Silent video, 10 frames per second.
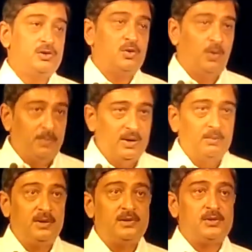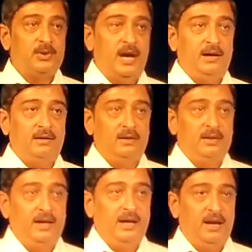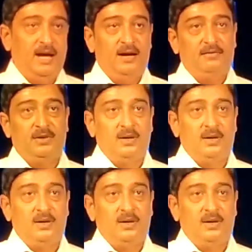is openable so that they can have the